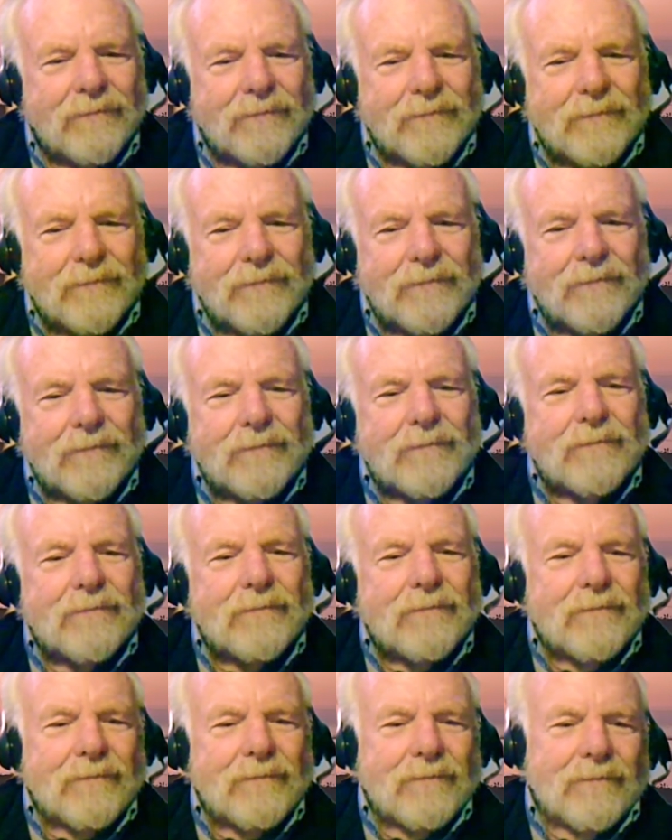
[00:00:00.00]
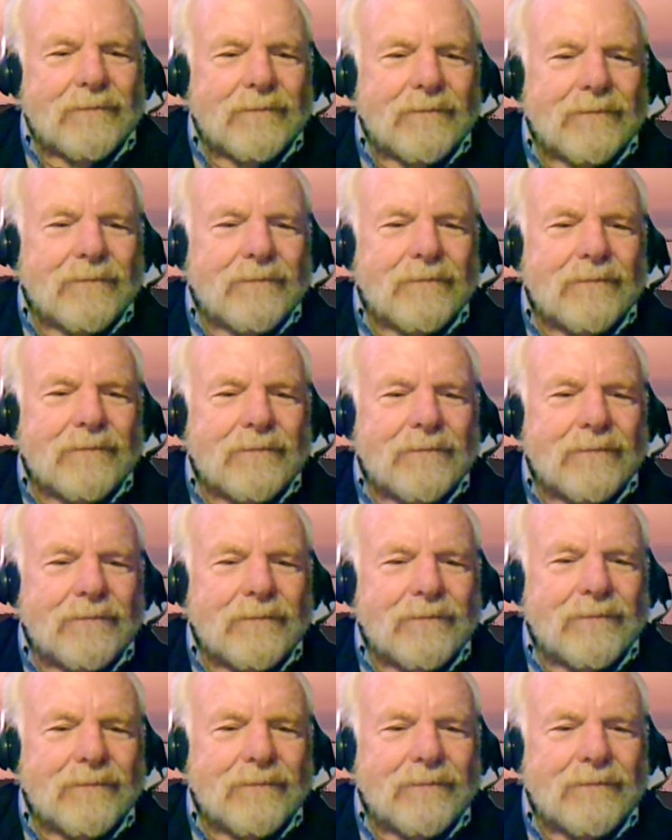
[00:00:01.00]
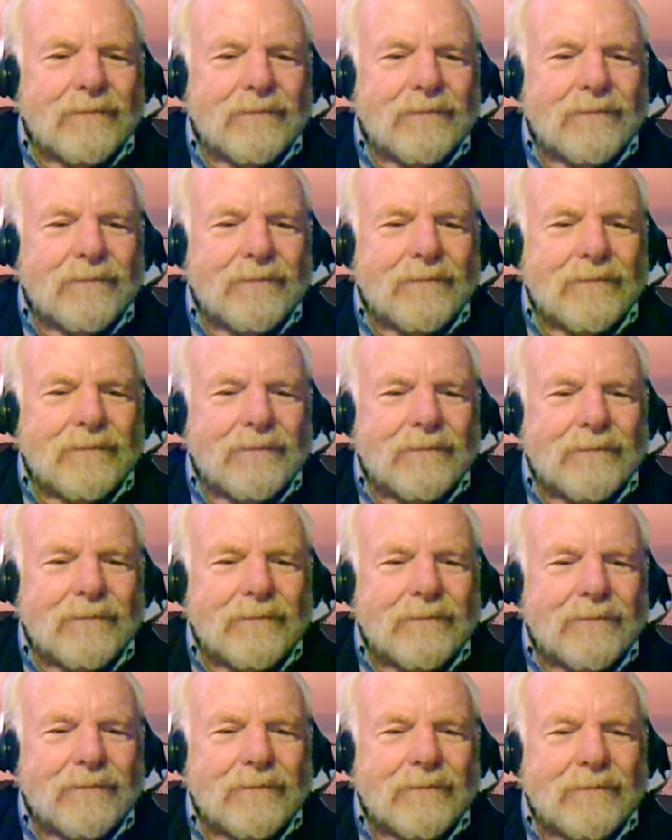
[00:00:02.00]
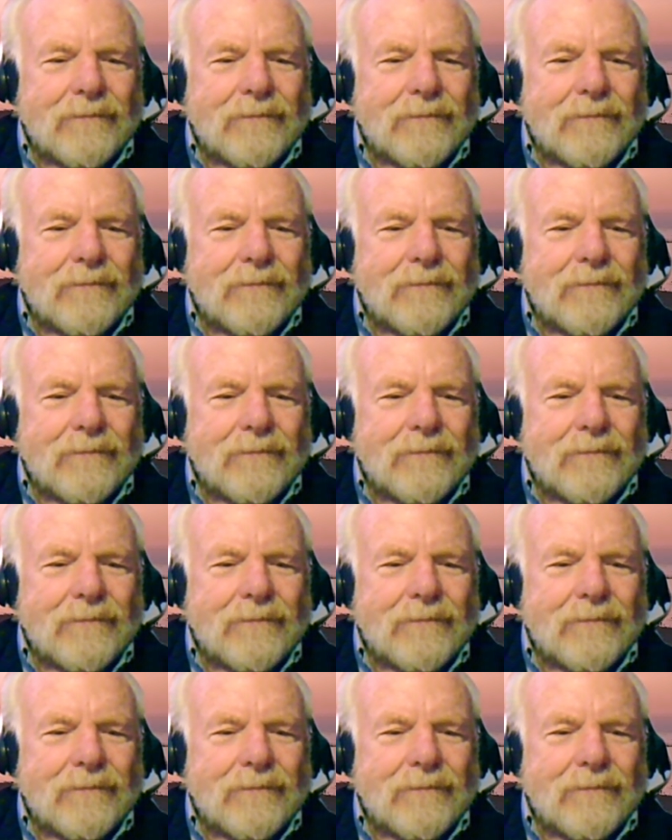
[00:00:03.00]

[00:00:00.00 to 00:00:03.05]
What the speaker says: [no speech]